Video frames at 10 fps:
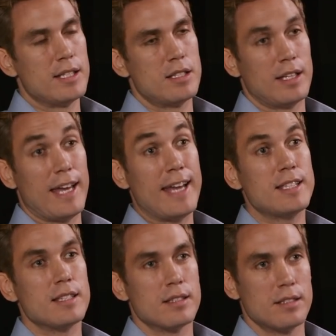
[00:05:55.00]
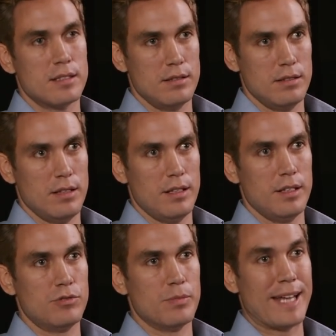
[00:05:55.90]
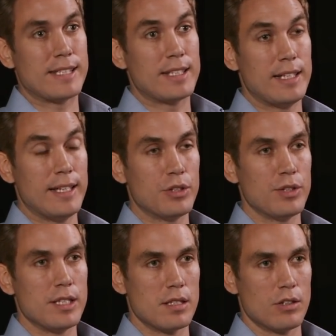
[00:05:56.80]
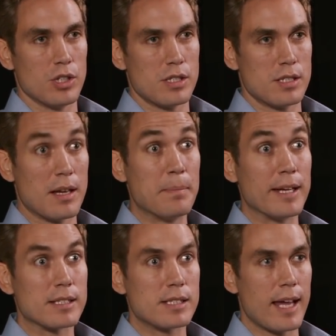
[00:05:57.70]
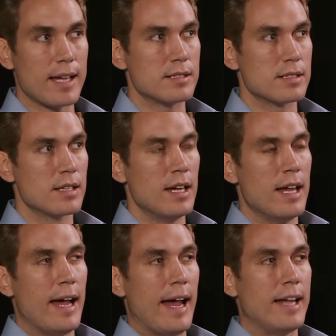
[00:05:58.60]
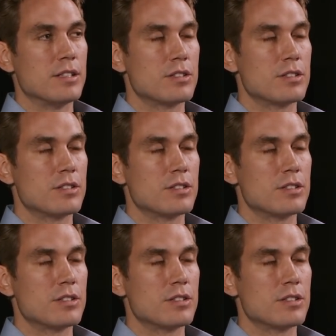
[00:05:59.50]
is that cases had dramatically increased across the Sunbelt states. And